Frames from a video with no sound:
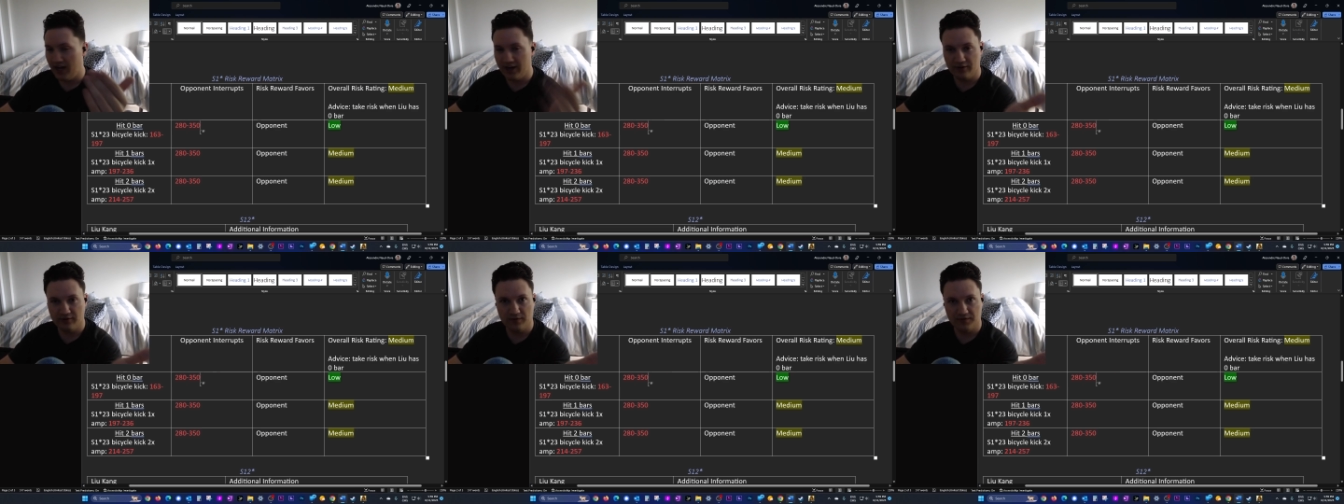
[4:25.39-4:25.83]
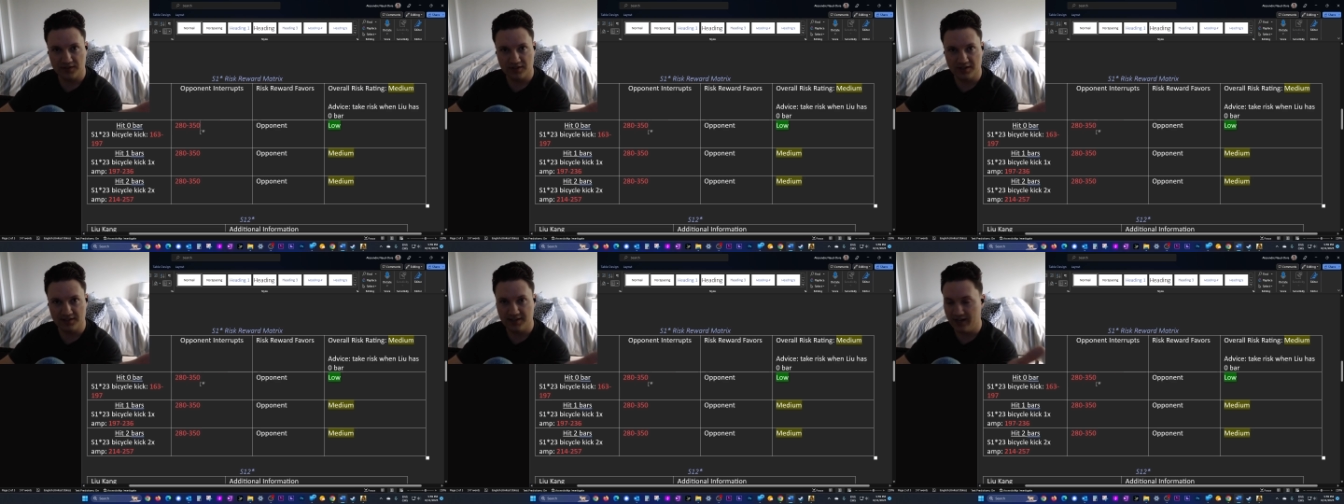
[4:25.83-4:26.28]
I don't know if he's
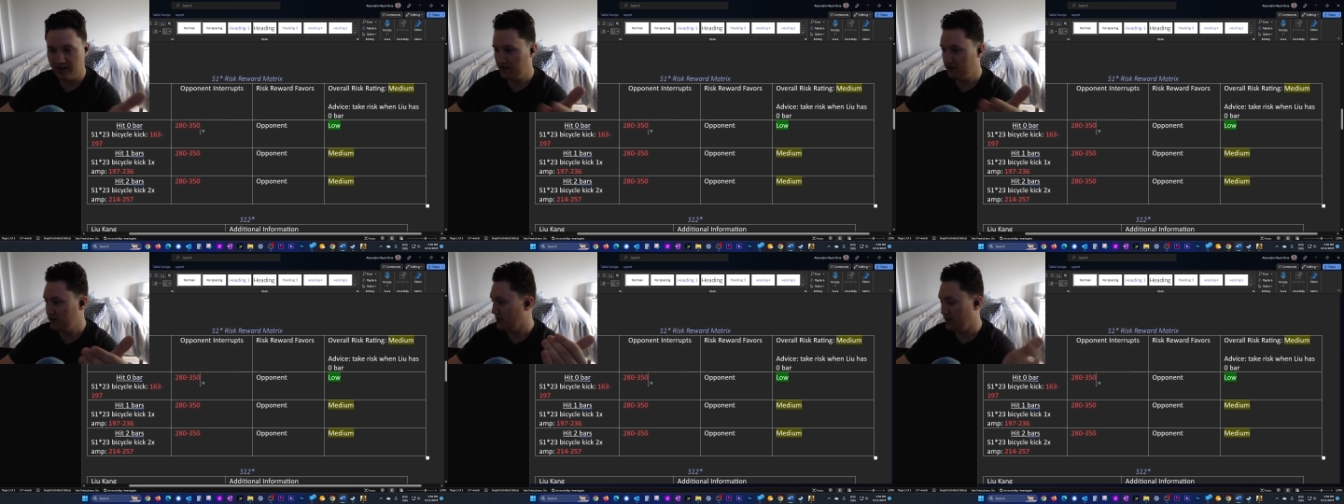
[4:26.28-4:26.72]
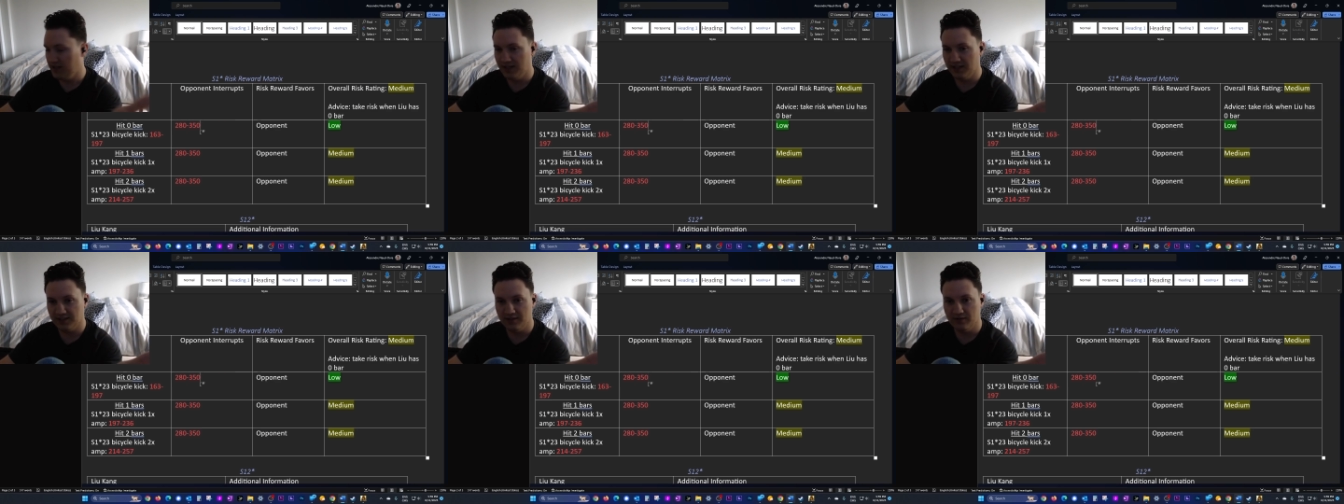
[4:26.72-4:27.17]
gonna stagger, and he
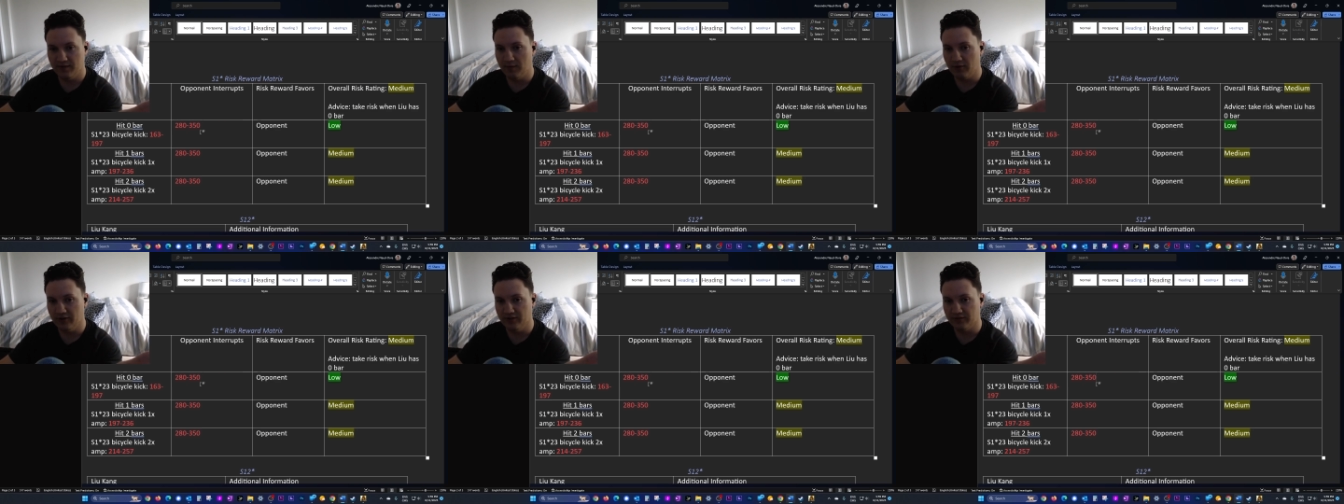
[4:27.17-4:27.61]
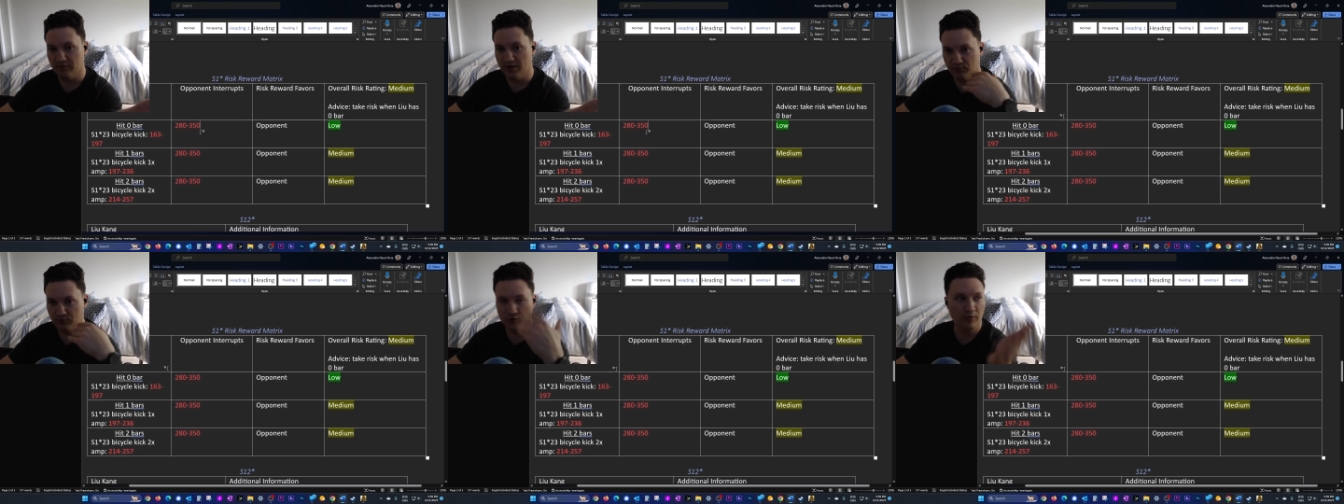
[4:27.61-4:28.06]
doesn't know if I'm gonna
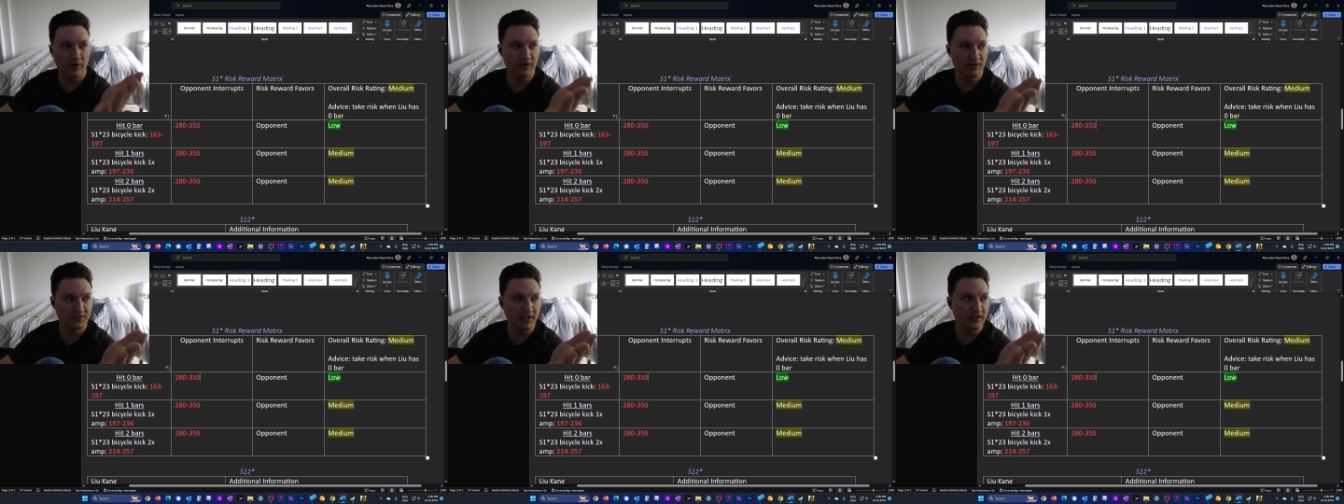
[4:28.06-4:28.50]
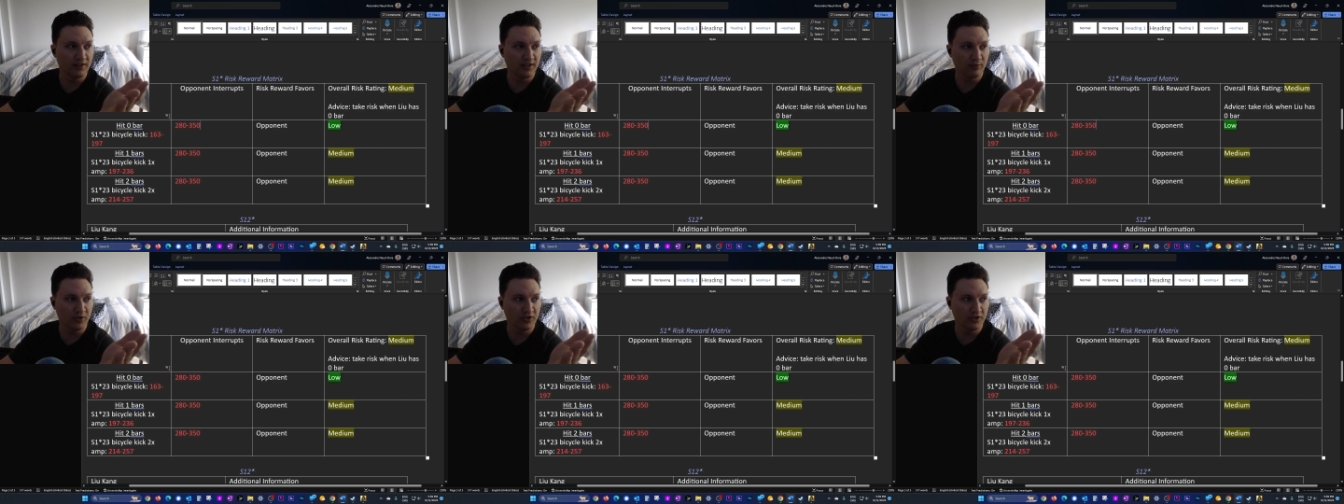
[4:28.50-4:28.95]
interrupt. No one knows
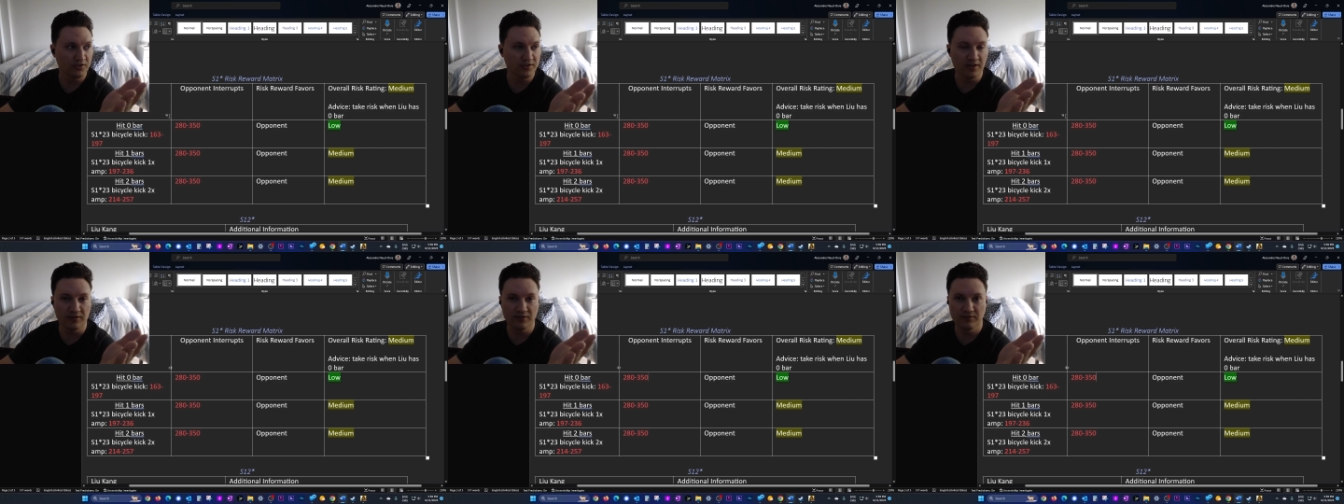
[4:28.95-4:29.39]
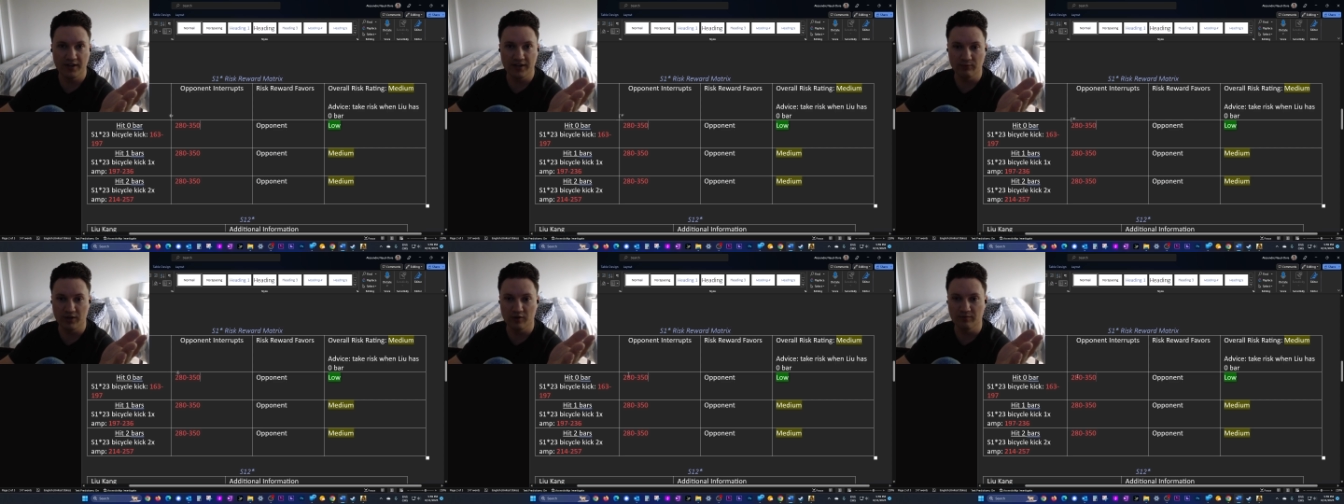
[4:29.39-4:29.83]
anything, we just go,
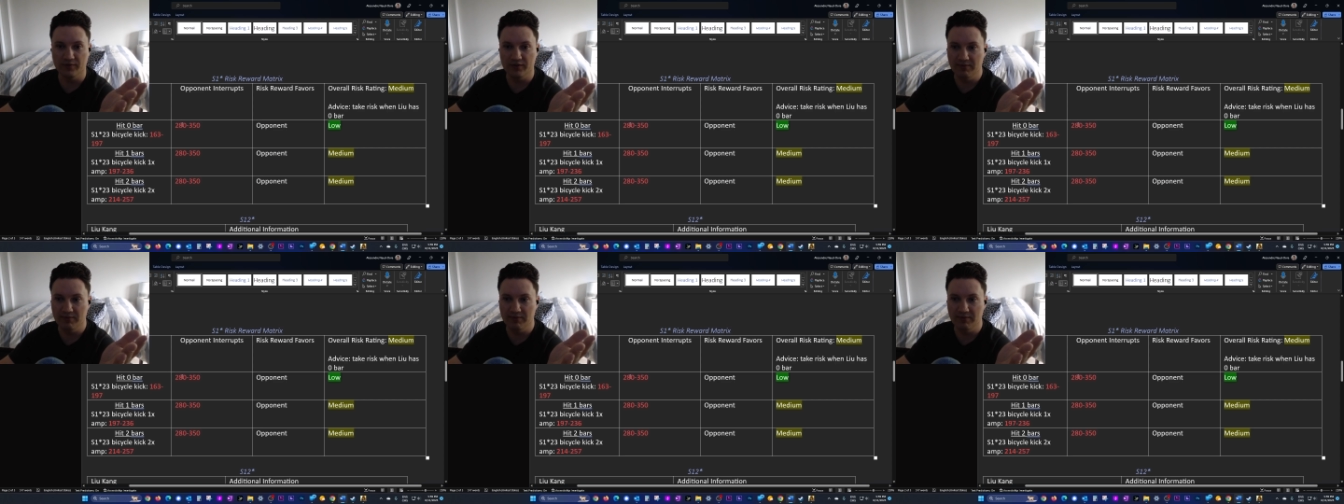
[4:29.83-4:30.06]
and we hope for the